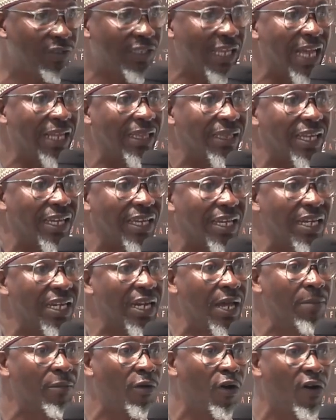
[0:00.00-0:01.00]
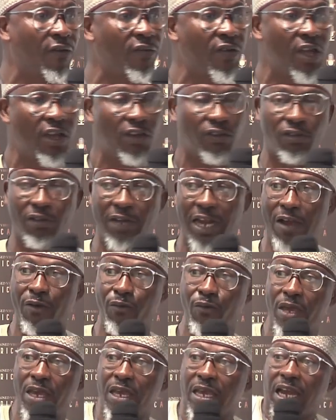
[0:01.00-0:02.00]
to start taking them off so
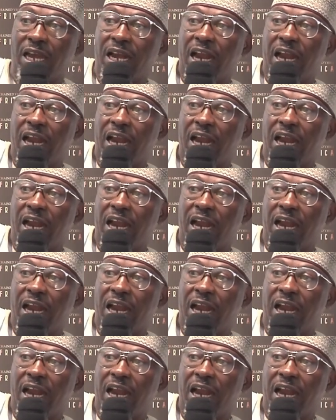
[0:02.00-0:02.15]
that we